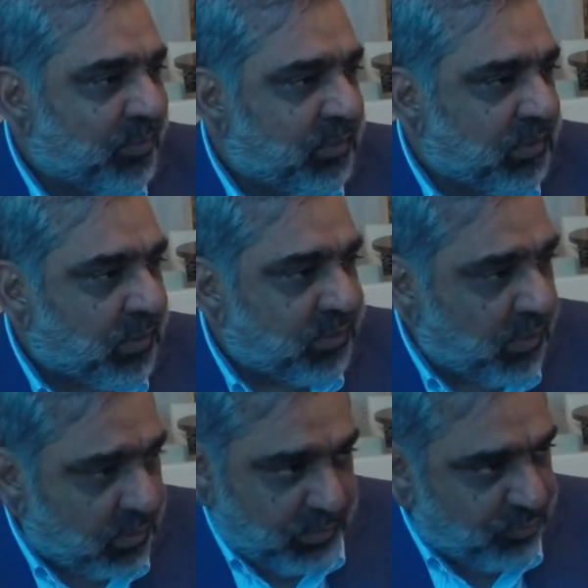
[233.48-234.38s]
the
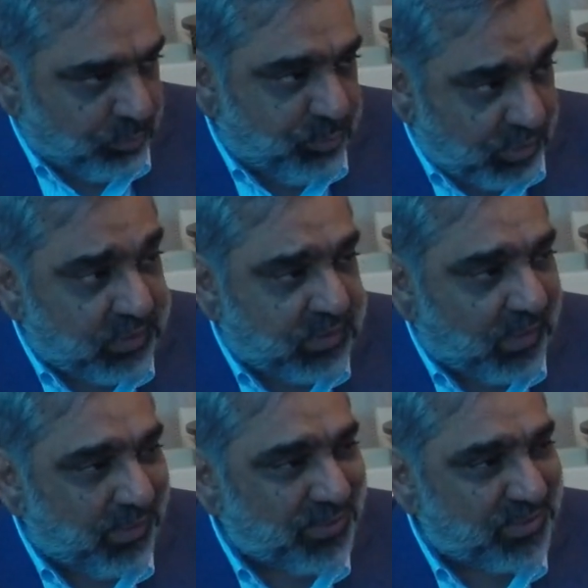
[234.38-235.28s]
Qatarian community
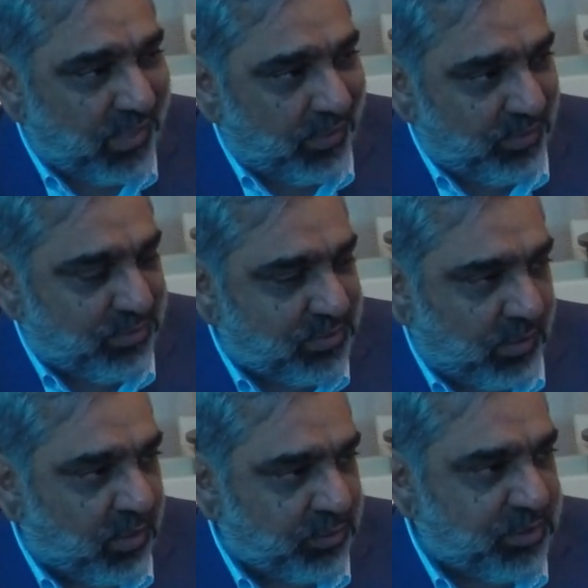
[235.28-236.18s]
understands
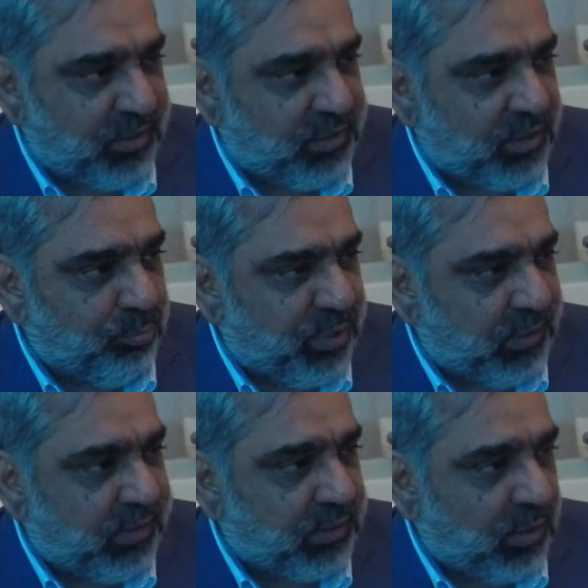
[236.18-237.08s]
largely the
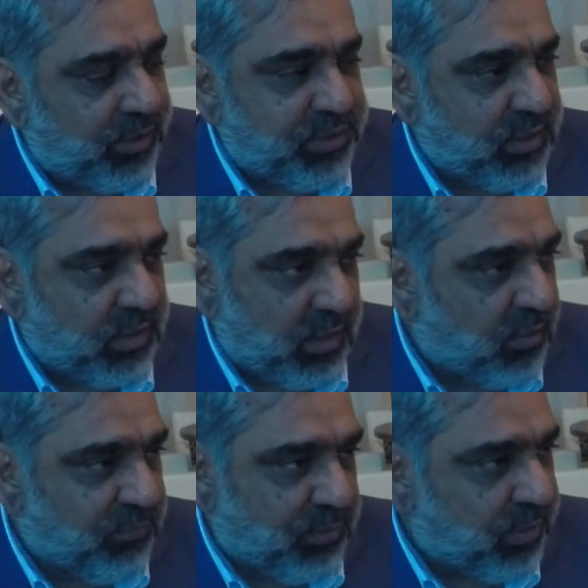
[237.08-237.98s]
impact technology can
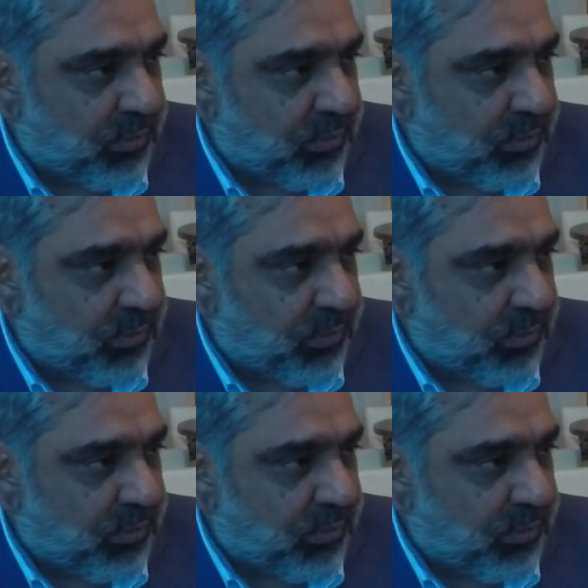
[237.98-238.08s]
have on